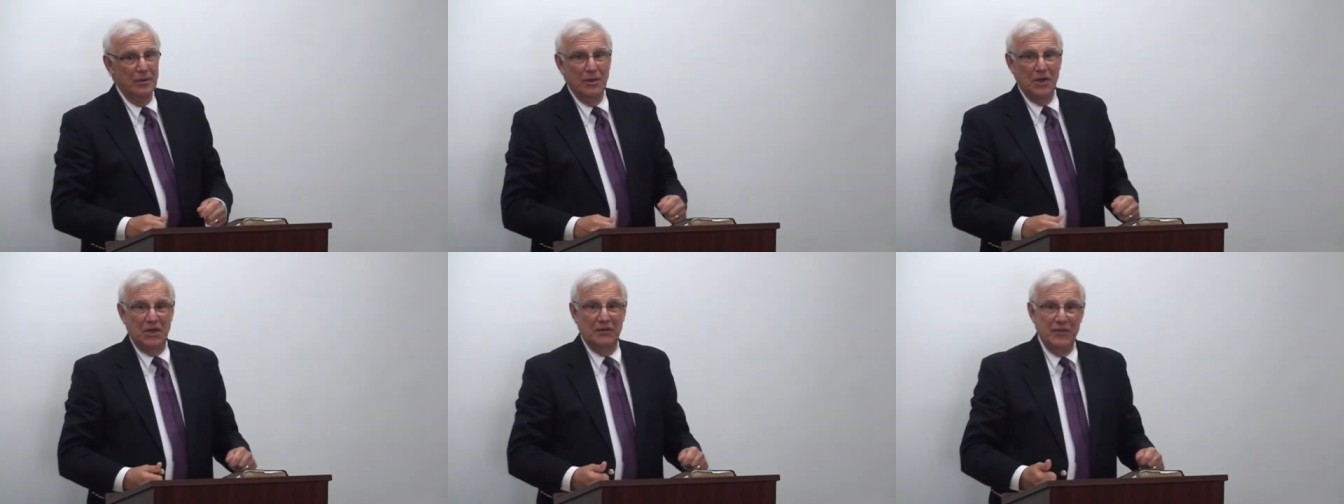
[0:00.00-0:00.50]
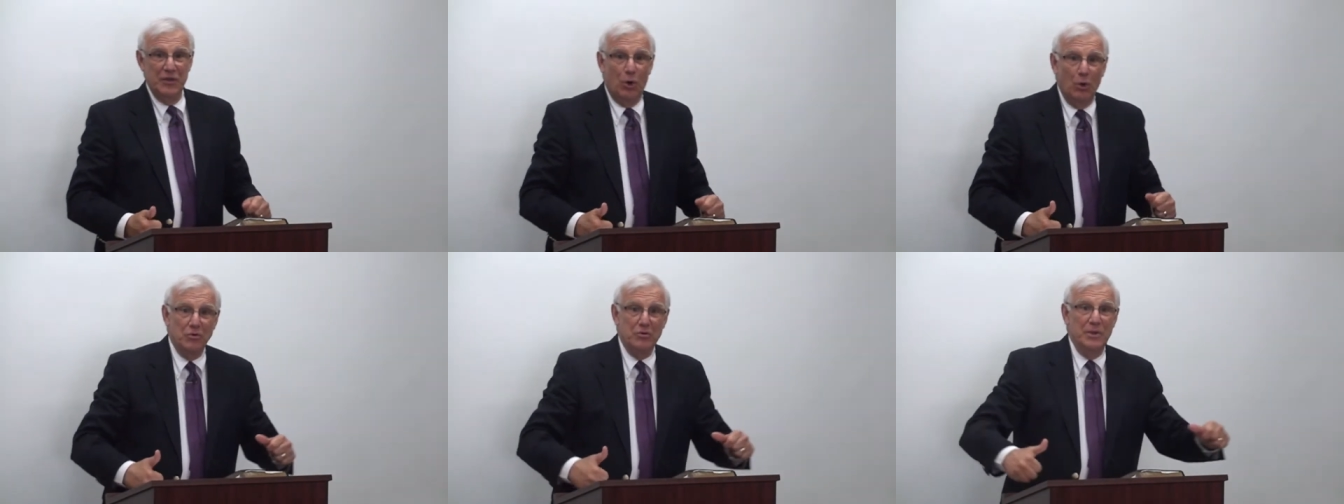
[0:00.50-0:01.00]
And if the
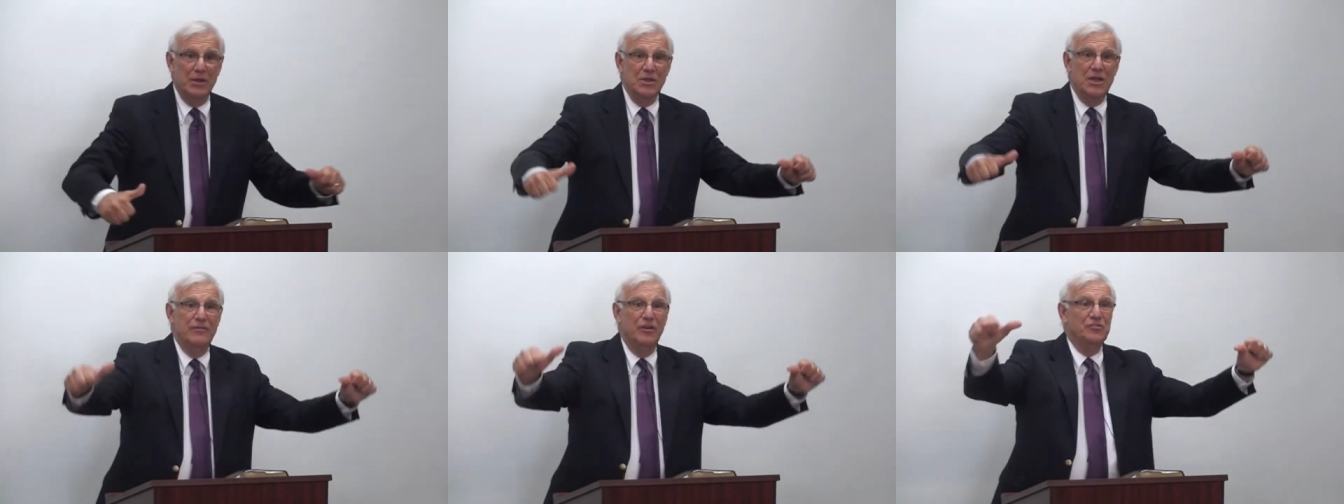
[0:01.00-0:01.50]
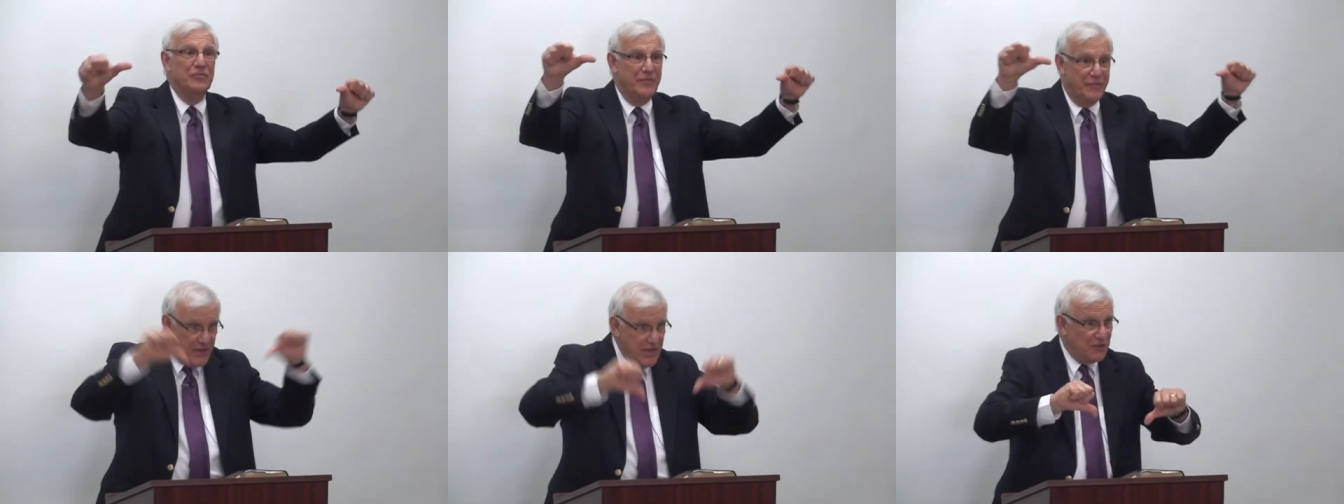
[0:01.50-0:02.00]
older men give us
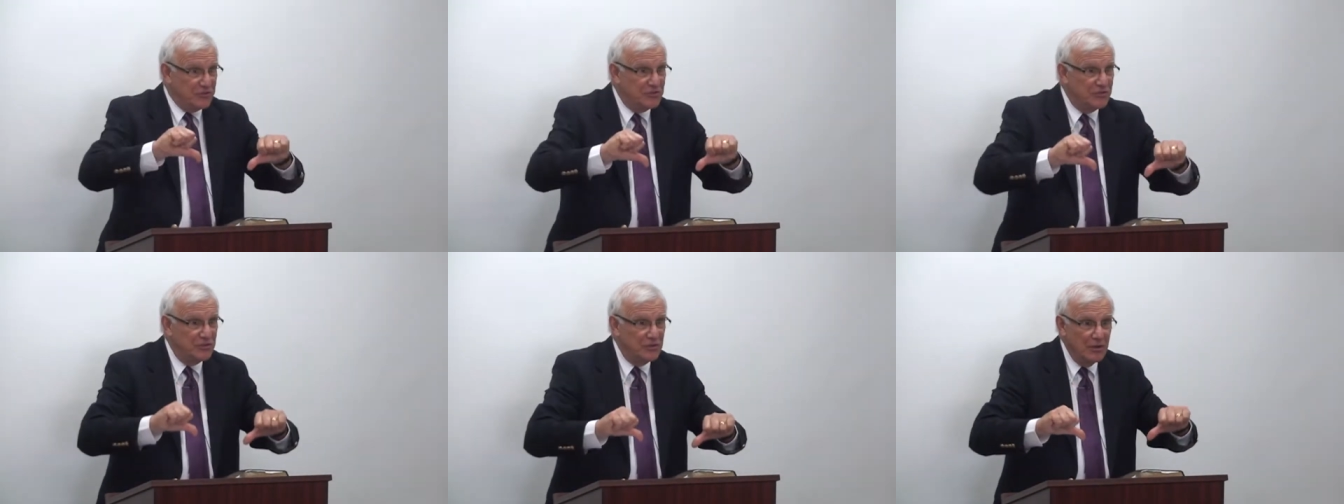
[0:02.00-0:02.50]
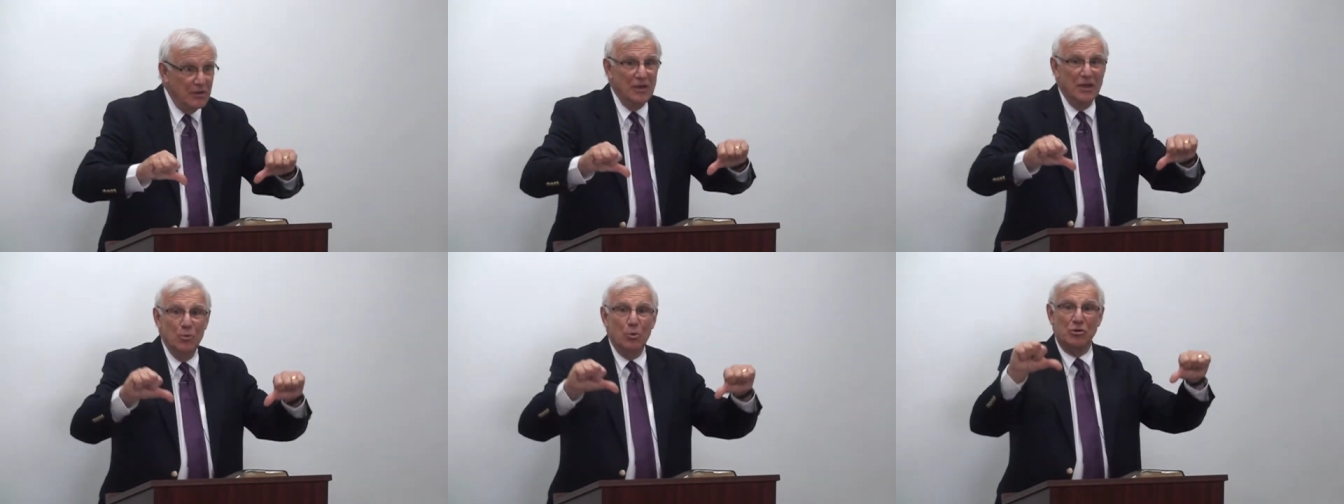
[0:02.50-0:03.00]
this,
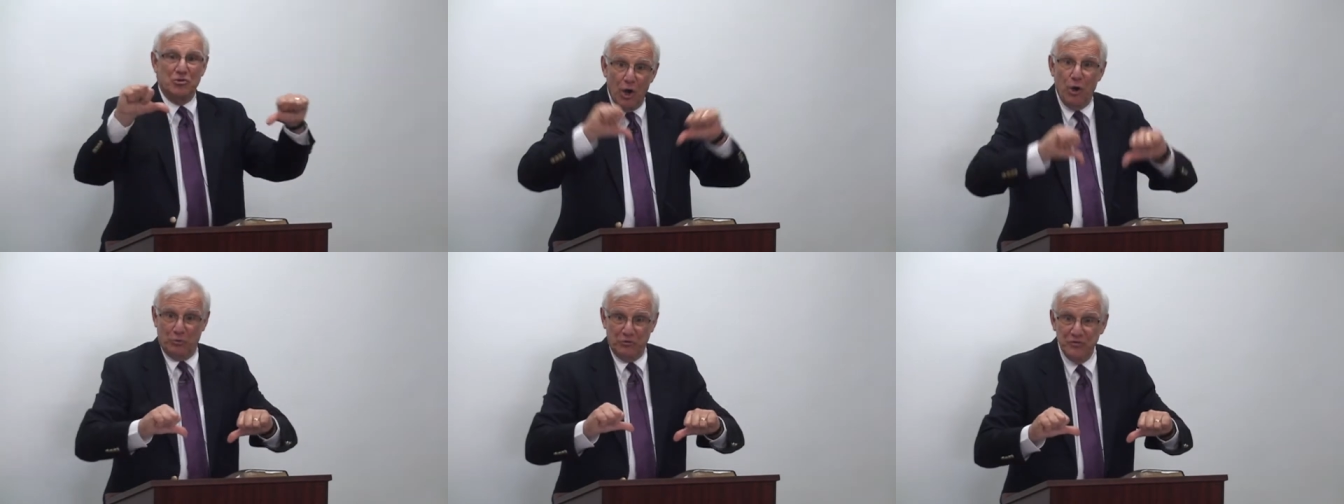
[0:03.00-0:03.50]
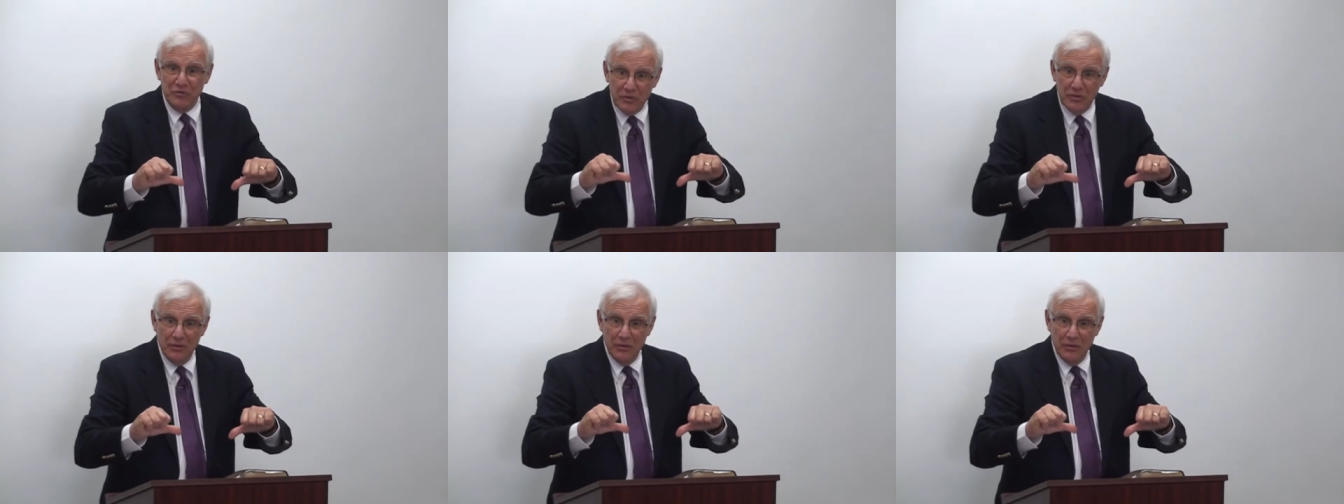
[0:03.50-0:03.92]
we're toast.